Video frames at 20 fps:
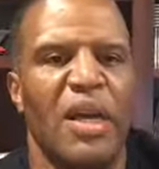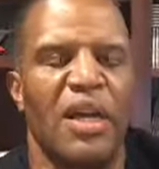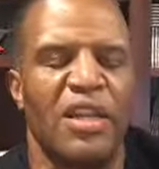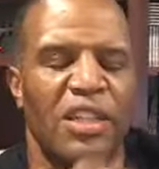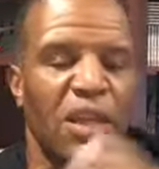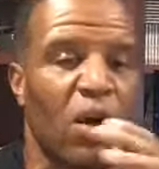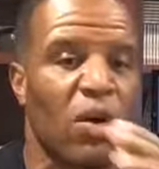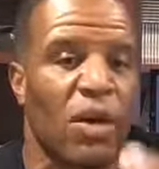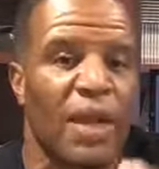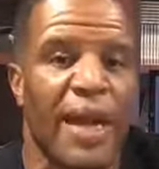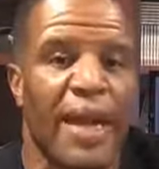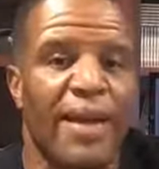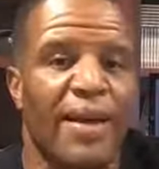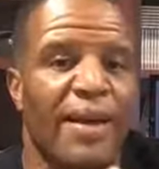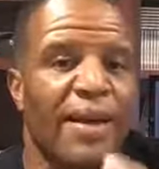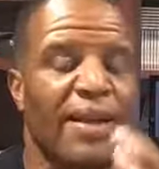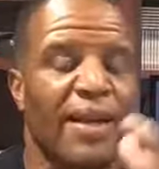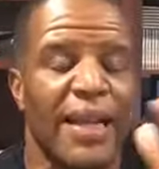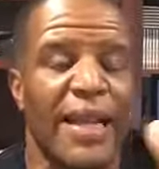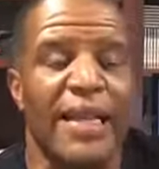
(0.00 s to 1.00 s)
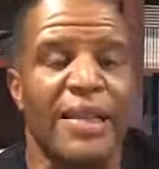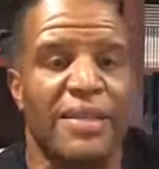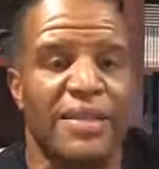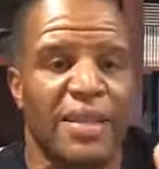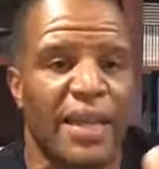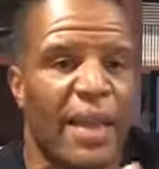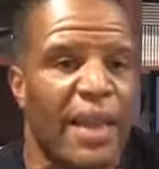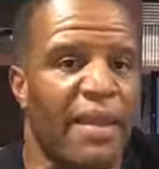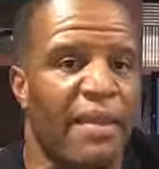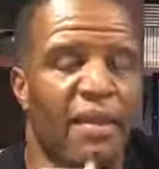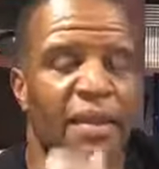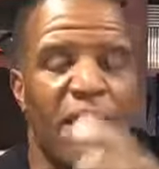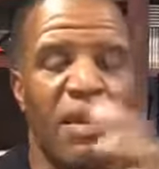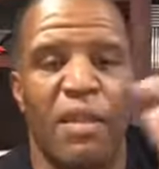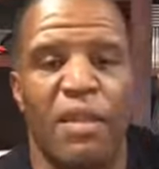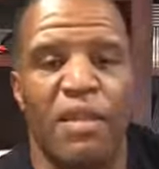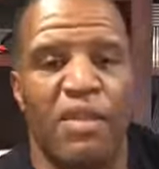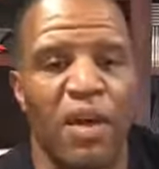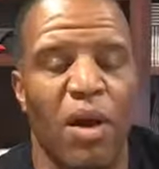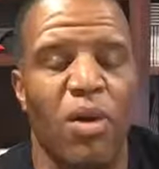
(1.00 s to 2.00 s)
Don't let elites and
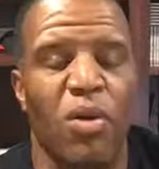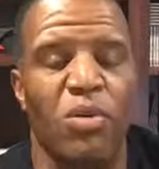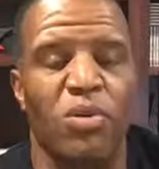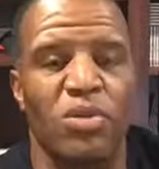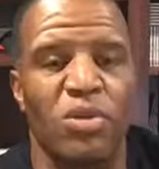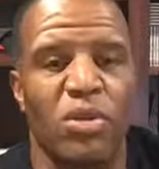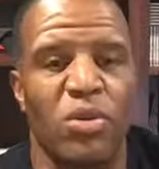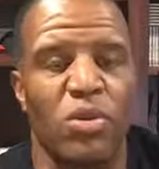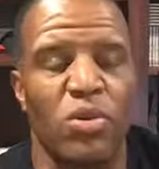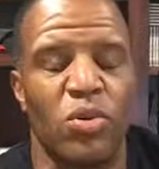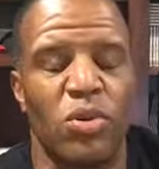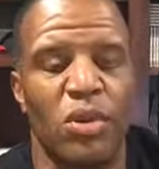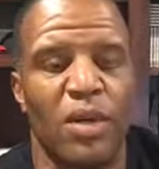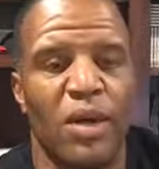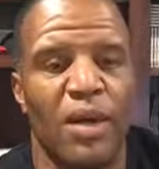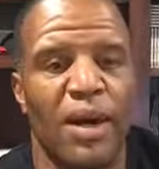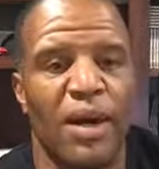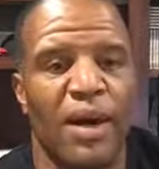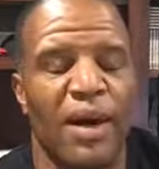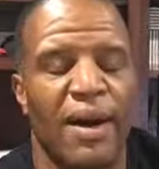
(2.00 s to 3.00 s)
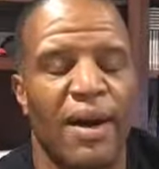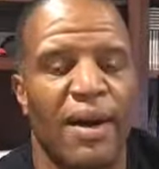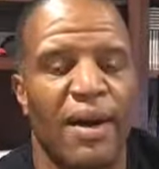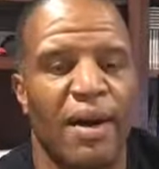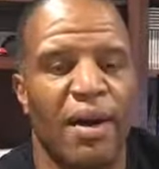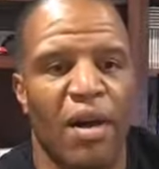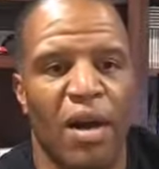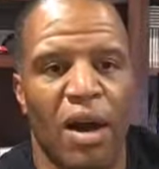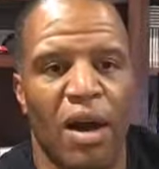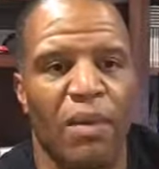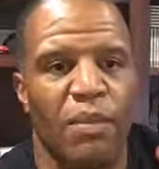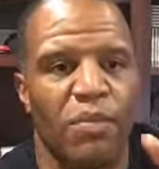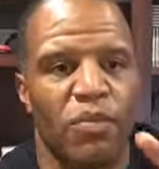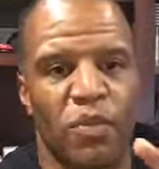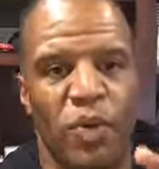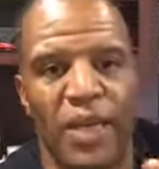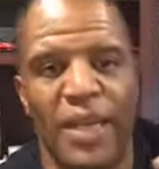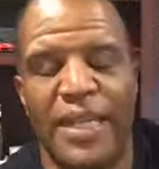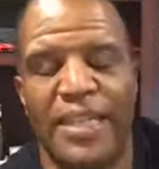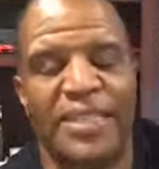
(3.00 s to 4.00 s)
those who are
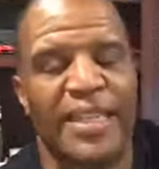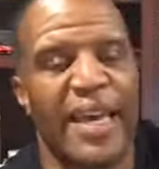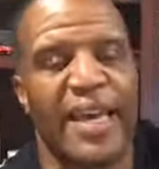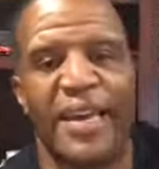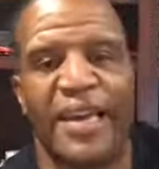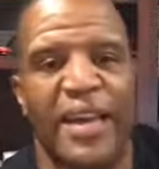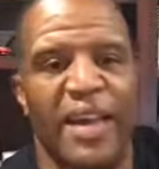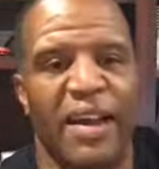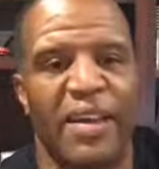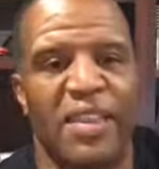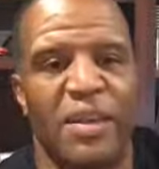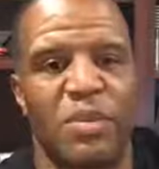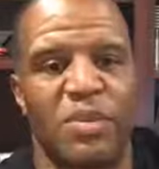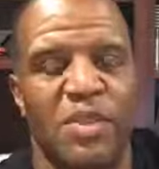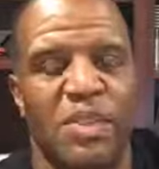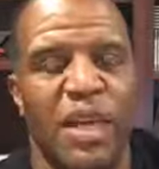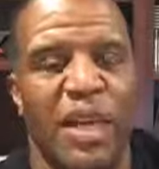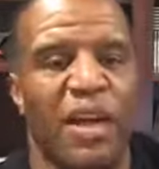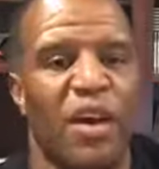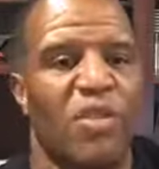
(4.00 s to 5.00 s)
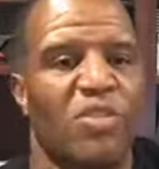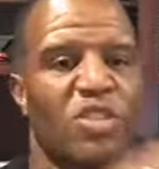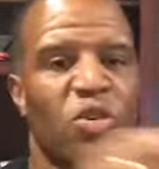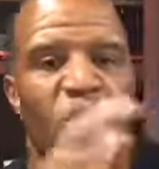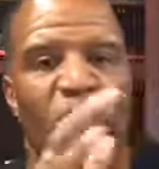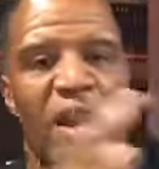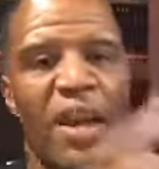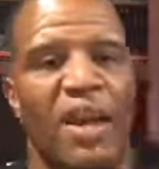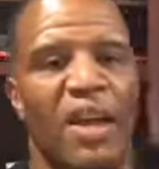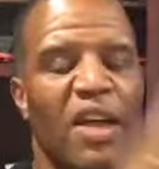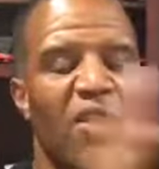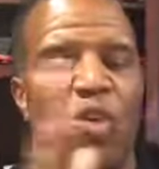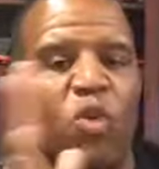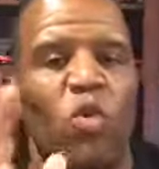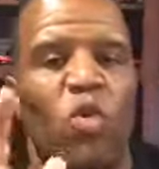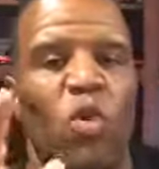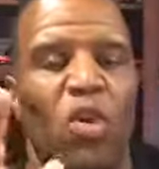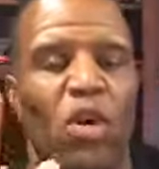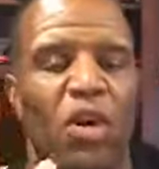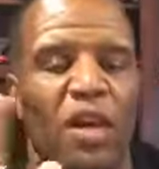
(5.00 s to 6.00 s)
really taking care of themselves create another
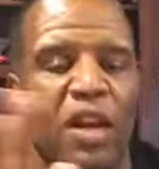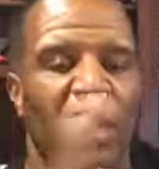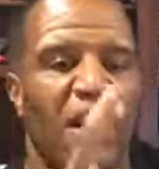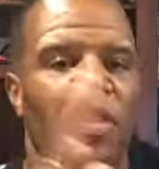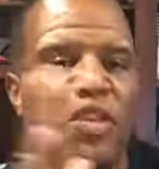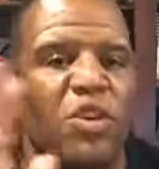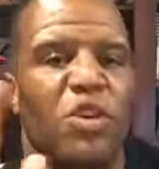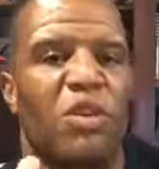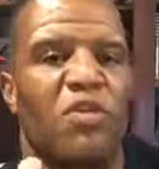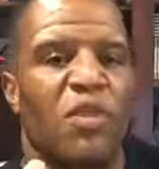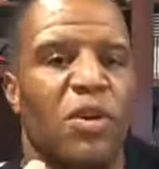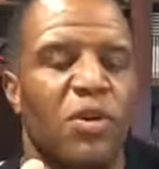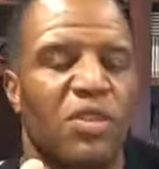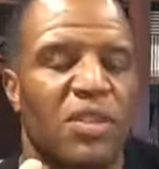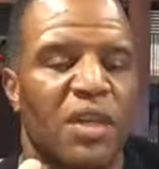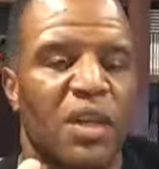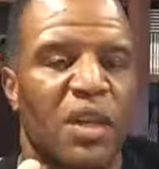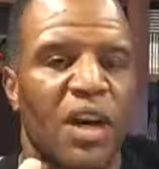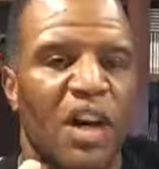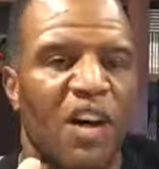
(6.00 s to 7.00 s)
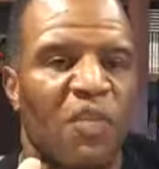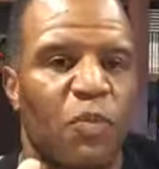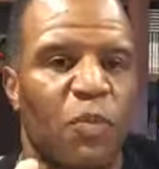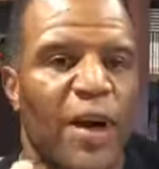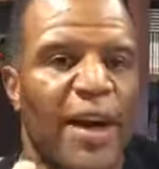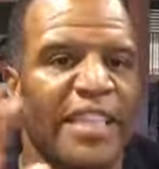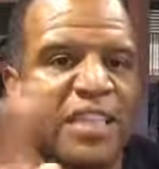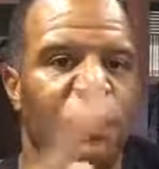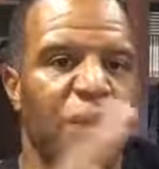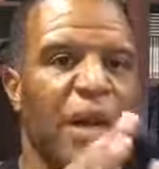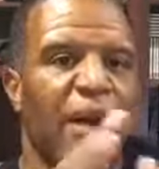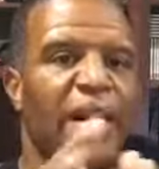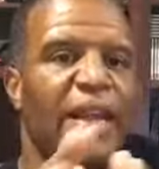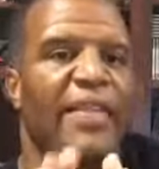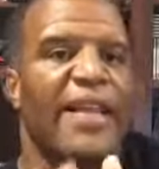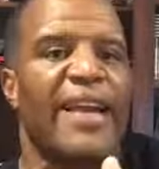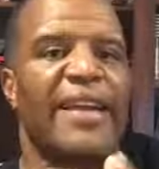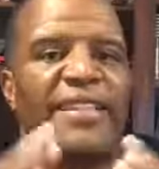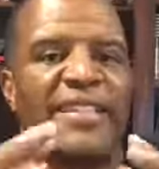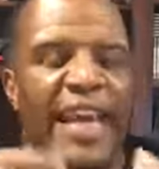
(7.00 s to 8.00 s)
world and another universe of prosperity
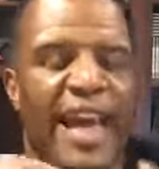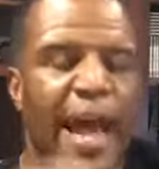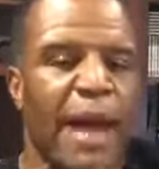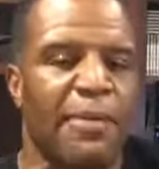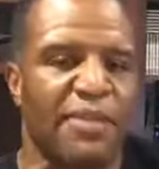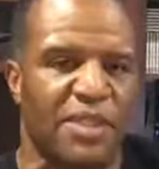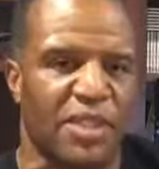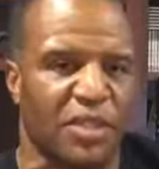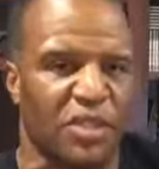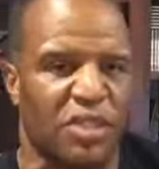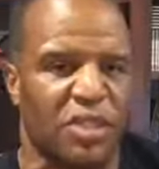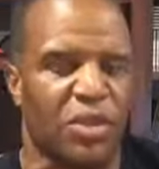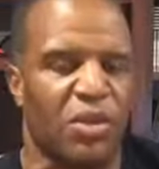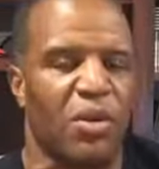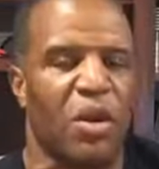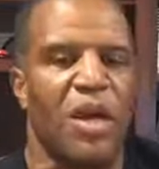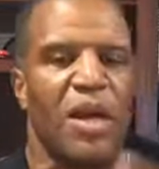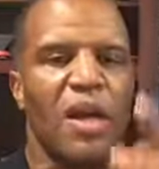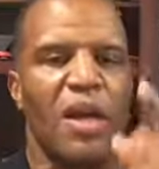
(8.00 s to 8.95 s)
that is absent you.